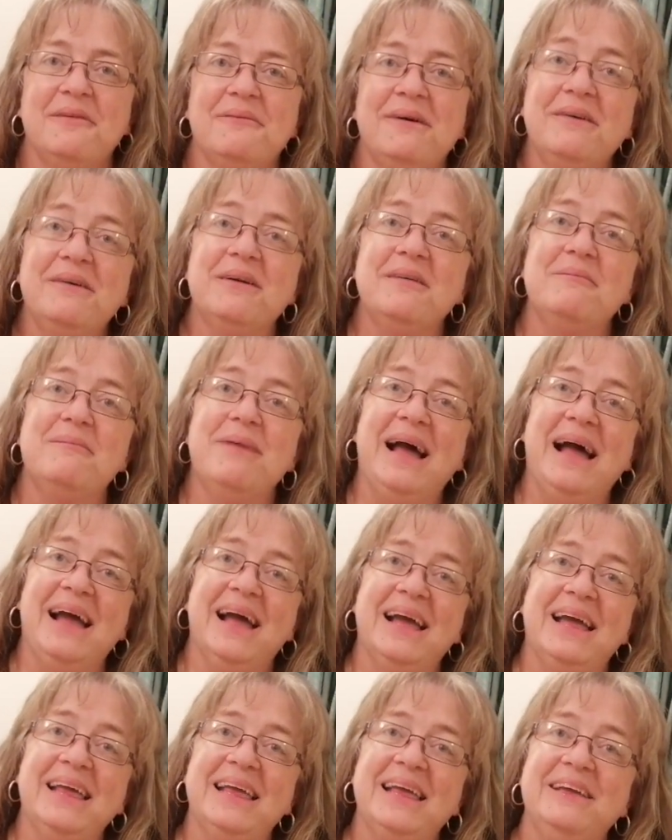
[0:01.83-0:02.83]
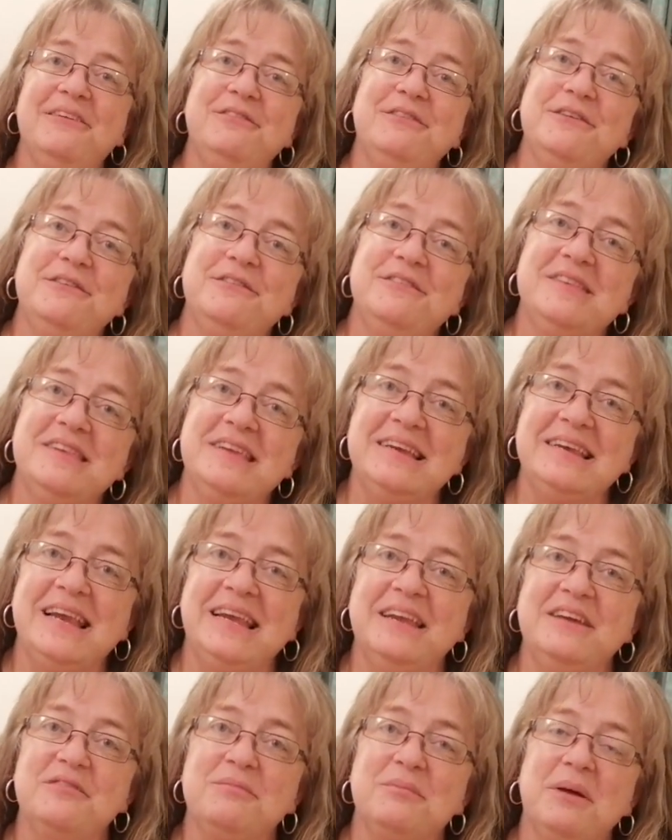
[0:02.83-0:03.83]
Welcome back if you've seen
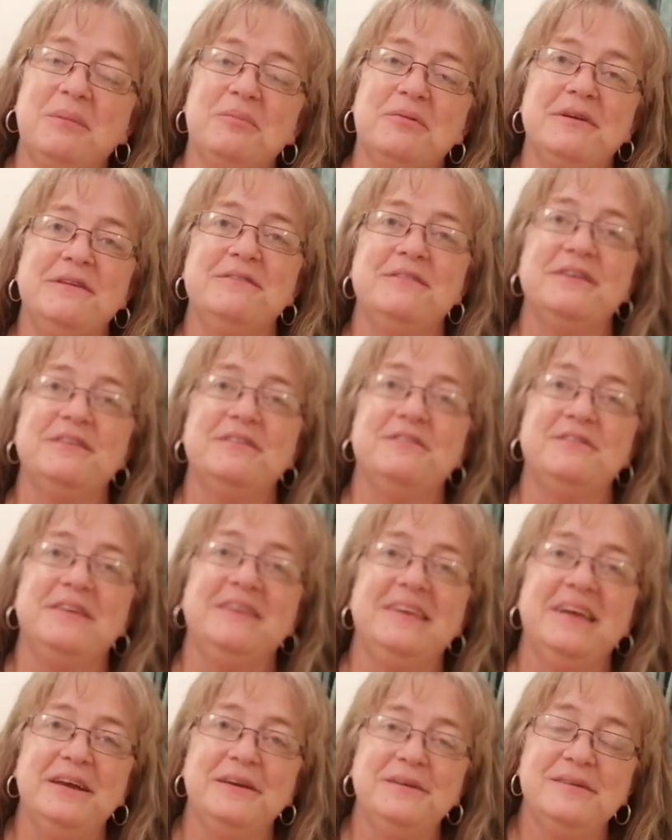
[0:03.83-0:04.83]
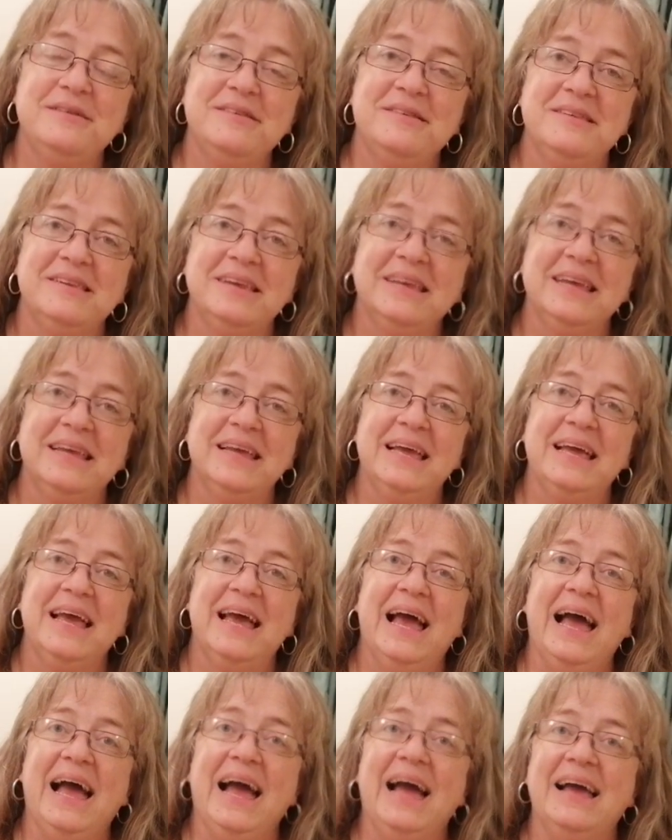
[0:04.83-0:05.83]
any of my previous videos,
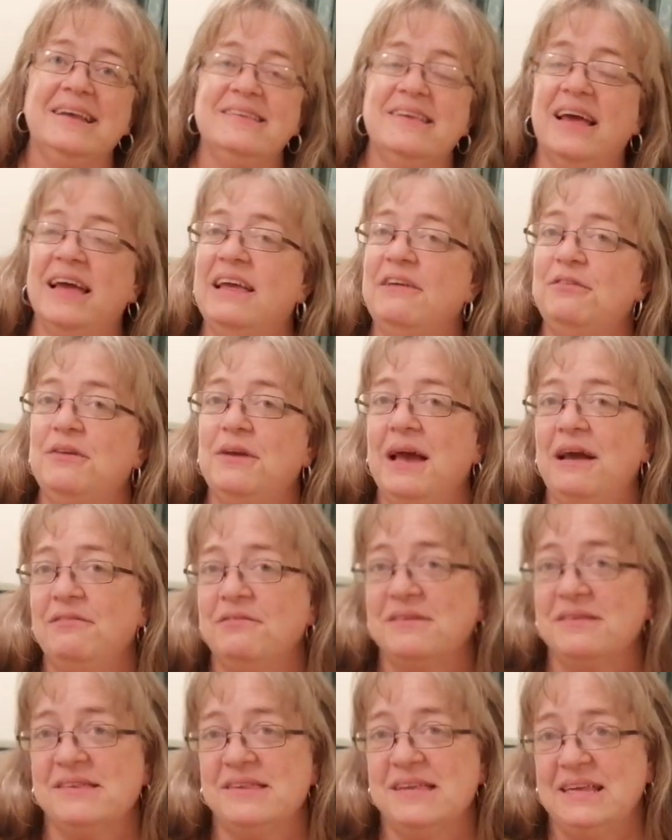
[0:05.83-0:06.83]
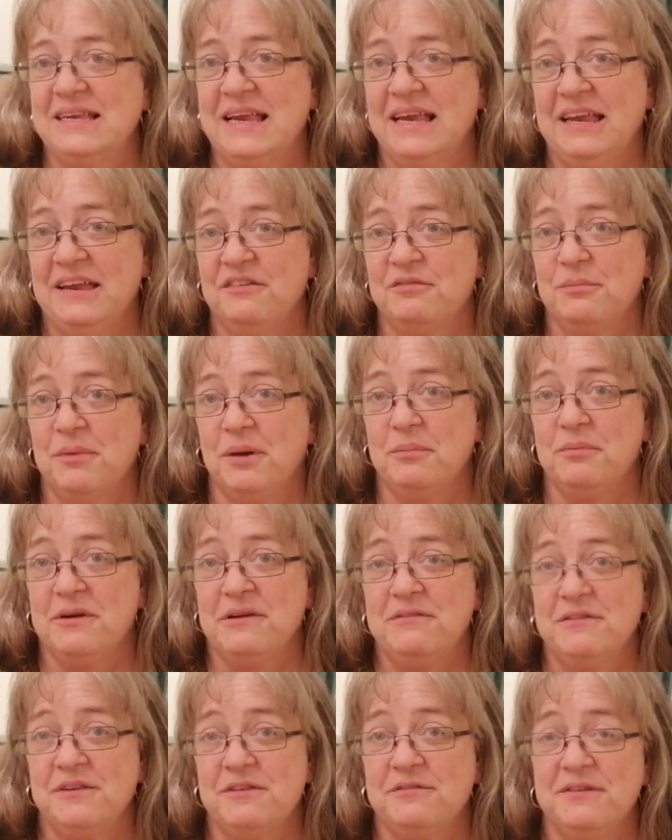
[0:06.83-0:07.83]
and if you haven't seen any of my
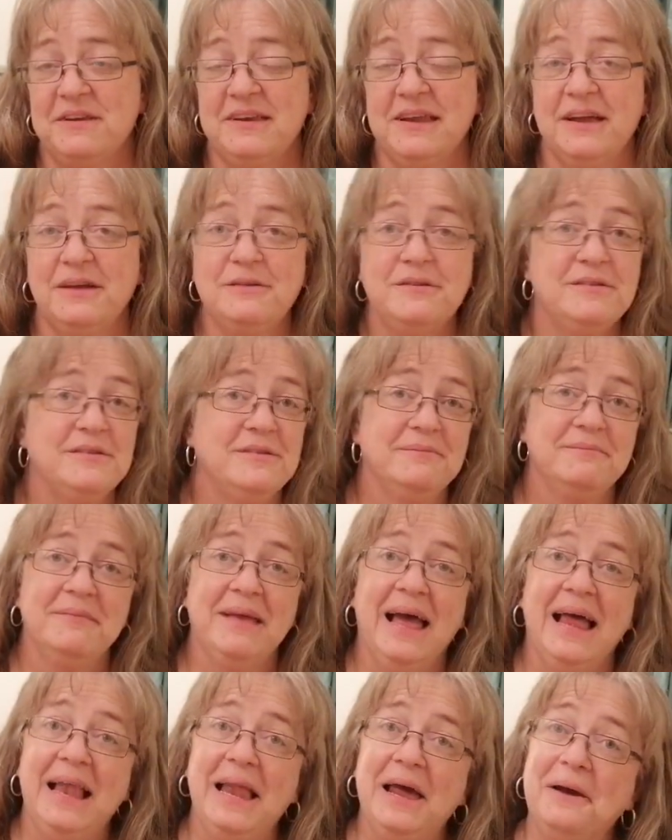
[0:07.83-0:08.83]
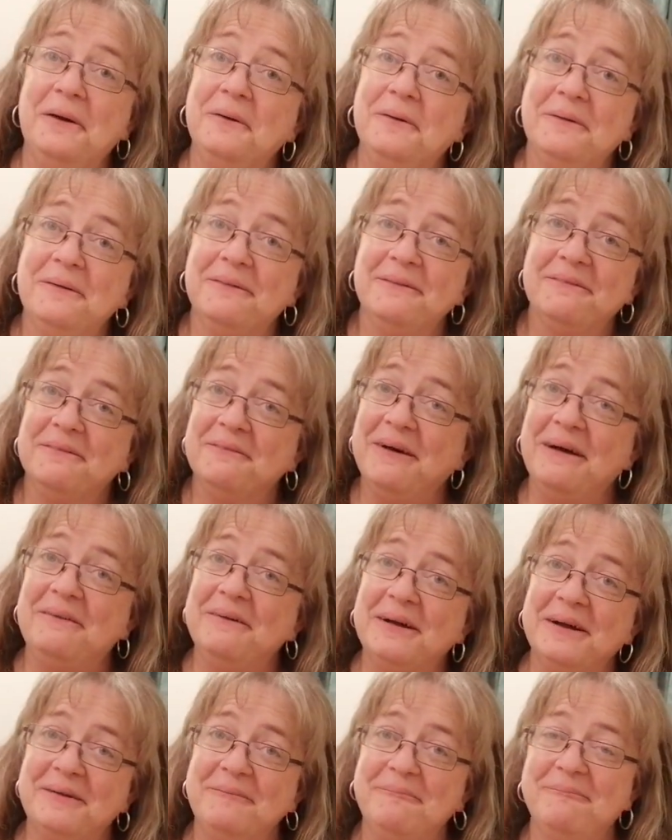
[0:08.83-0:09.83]
previous videos, hello,
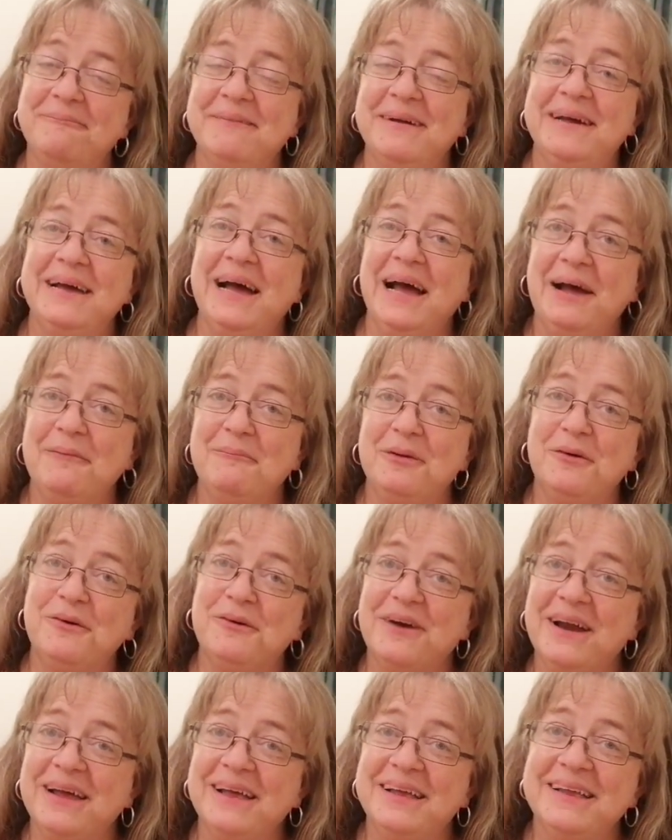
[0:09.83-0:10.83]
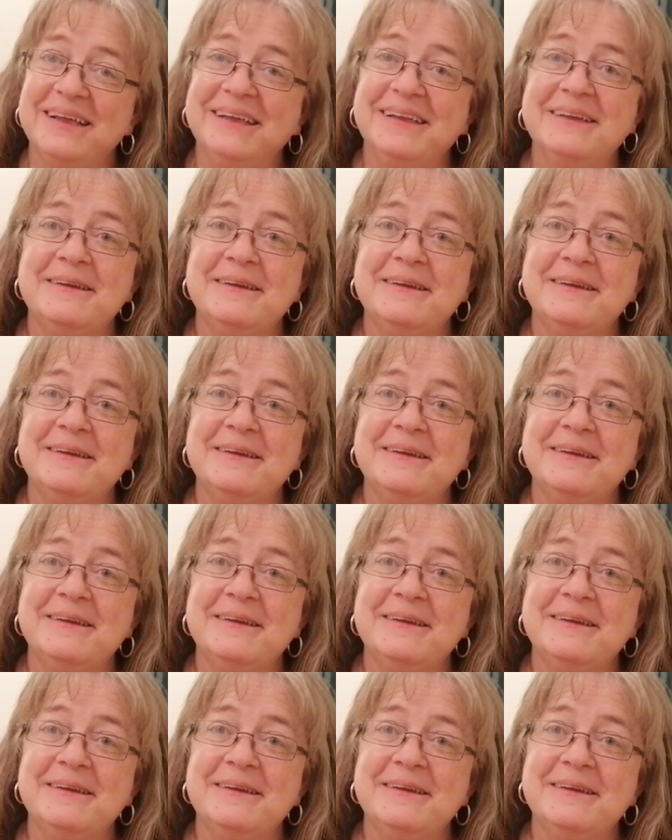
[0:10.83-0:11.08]
welcome, I'm Laura.